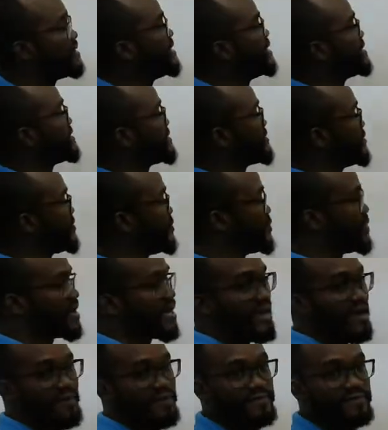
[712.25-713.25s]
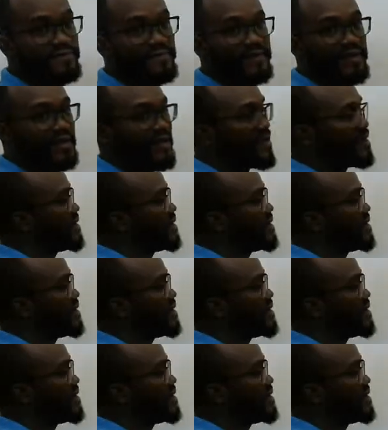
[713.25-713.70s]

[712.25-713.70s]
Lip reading: So you will have a